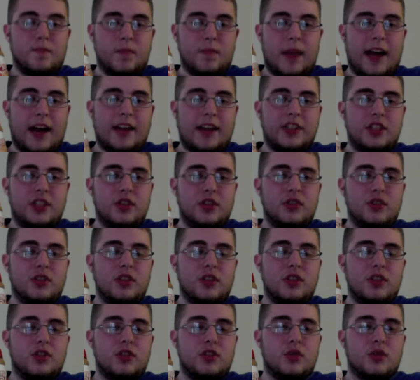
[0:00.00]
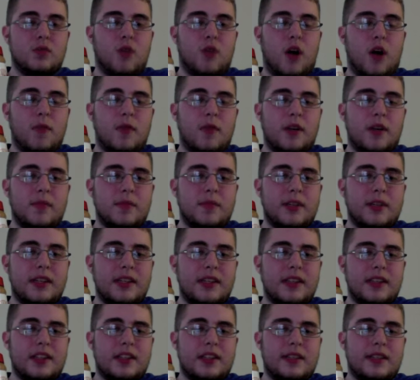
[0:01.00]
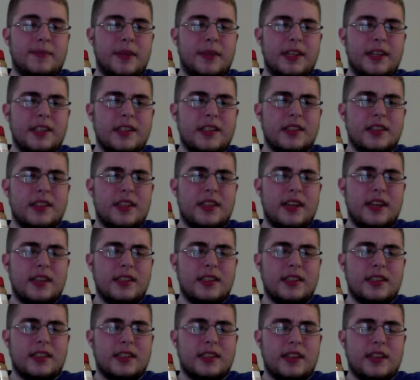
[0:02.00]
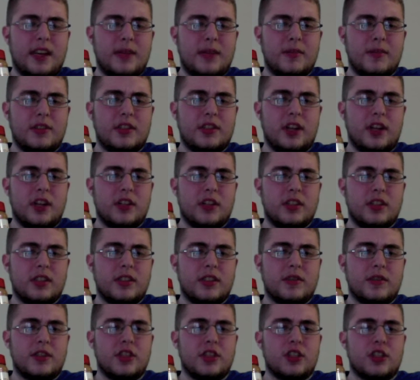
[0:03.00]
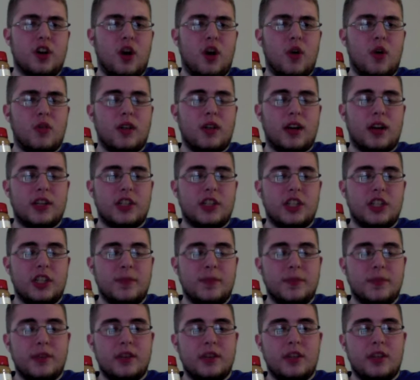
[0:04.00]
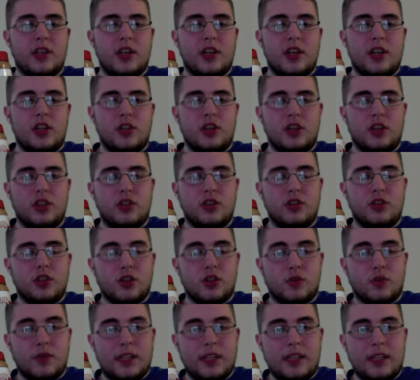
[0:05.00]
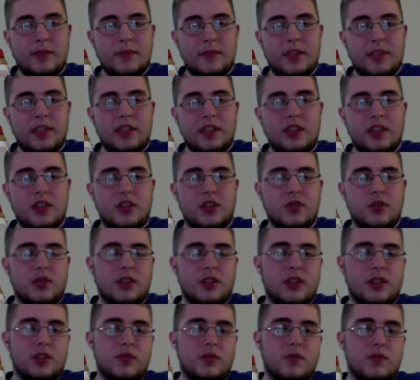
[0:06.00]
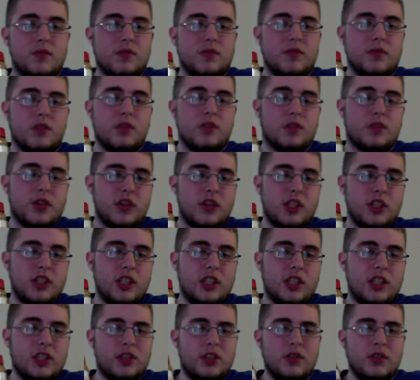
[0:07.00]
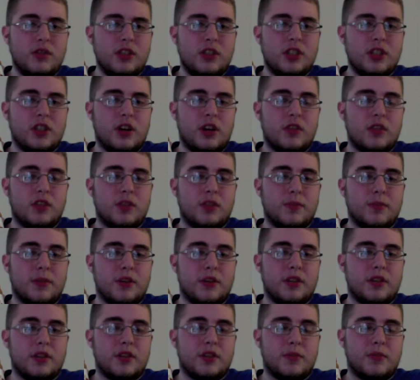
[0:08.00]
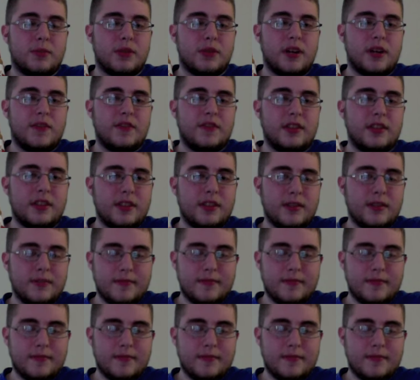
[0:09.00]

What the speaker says: I choose to use the Walmart brand because it basically tastes the same as the others, just a whole lot cheaper. You can use creamy, you can use crunchy. It's really just all your personal preference.